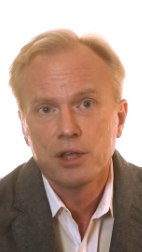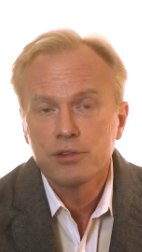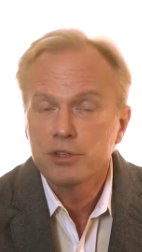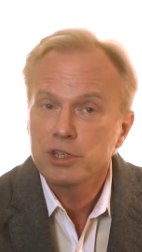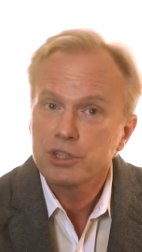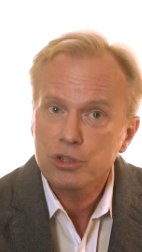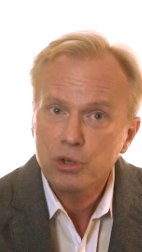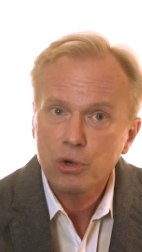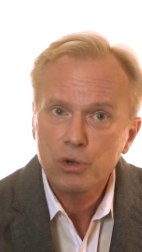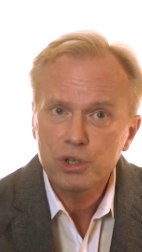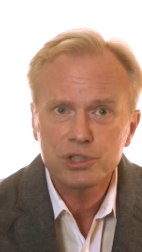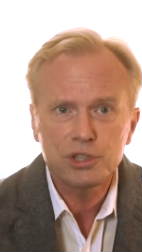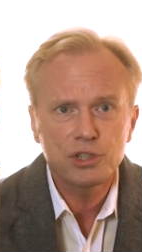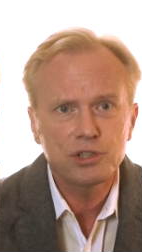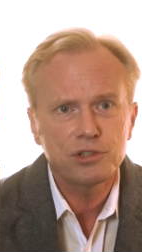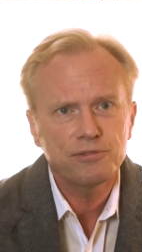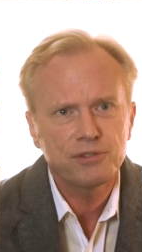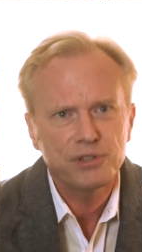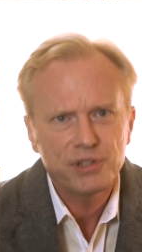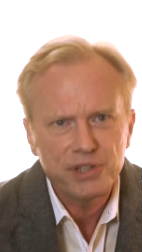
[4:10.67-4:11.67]
This course
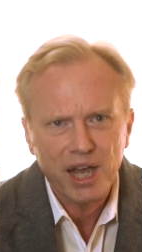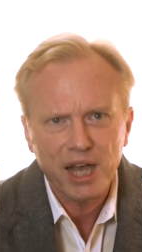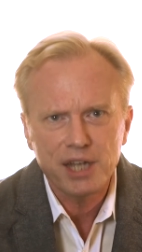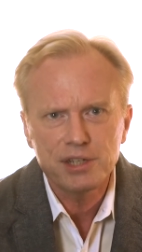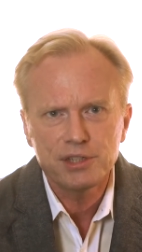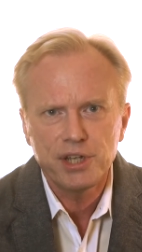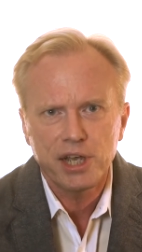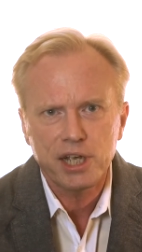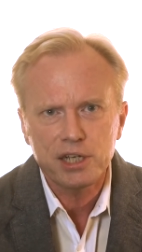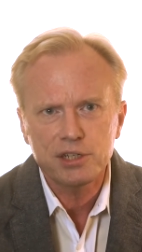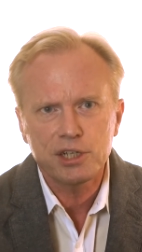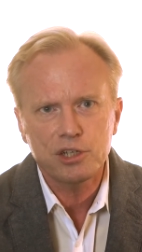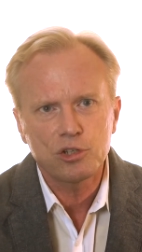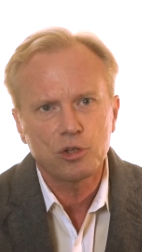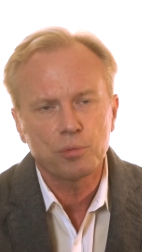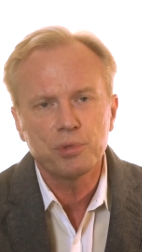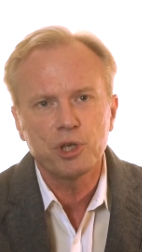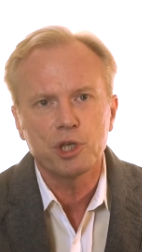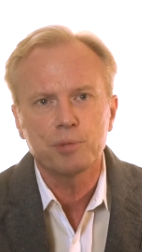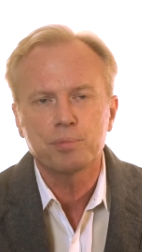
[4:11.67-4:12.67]
is for
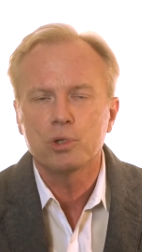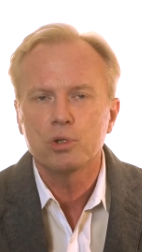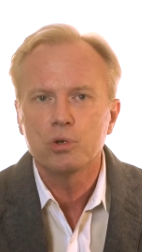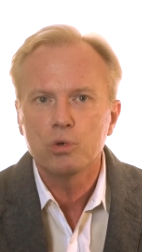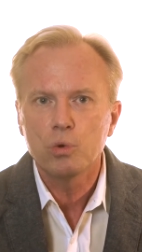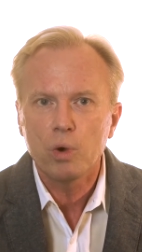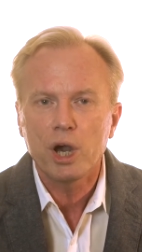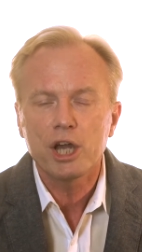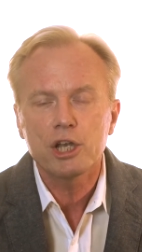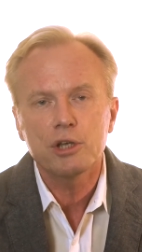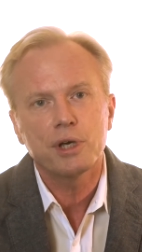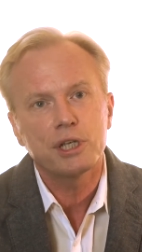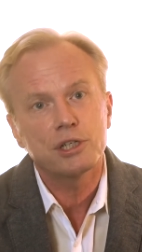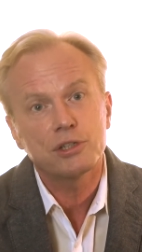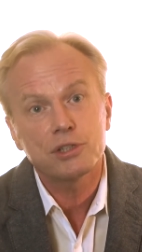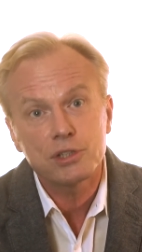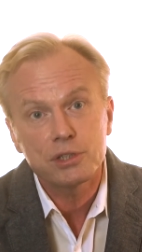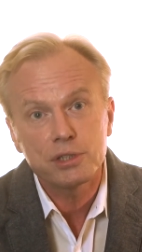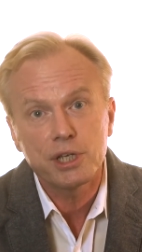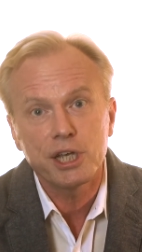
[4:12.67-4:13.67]
non-technical people who want to
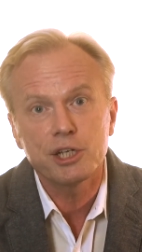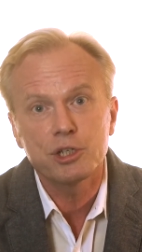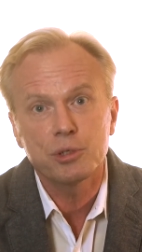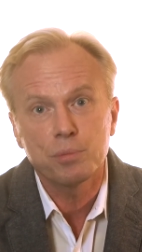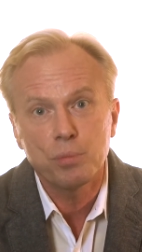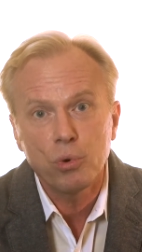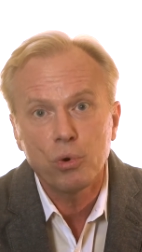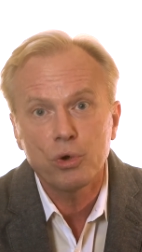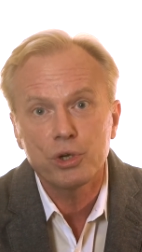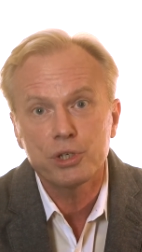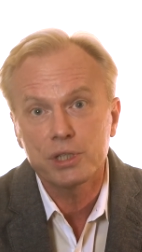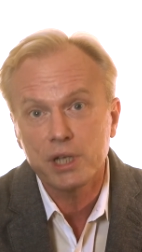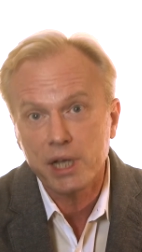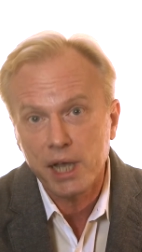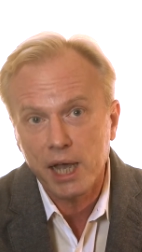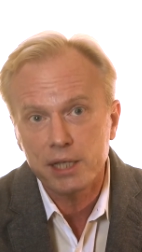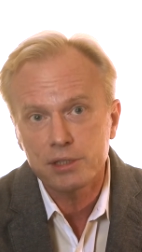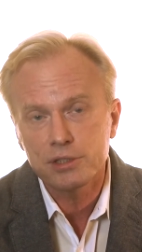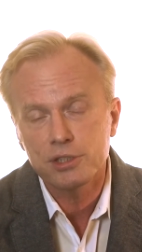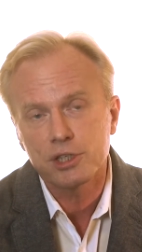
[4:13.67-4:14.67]
understand important
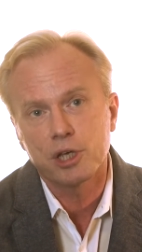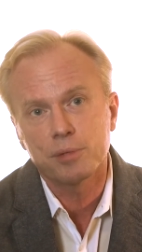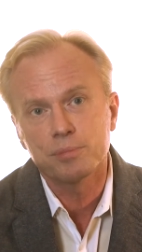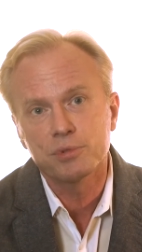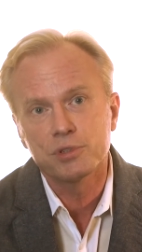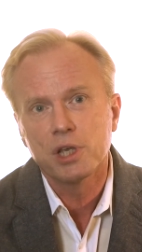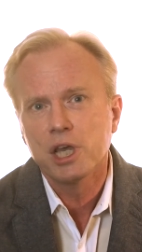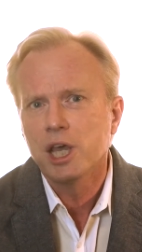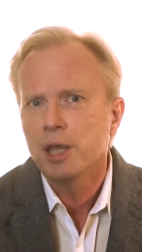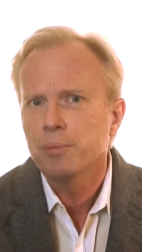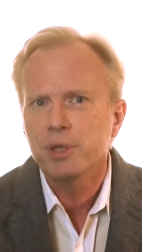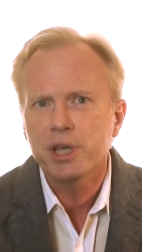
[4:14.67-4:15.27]
concepts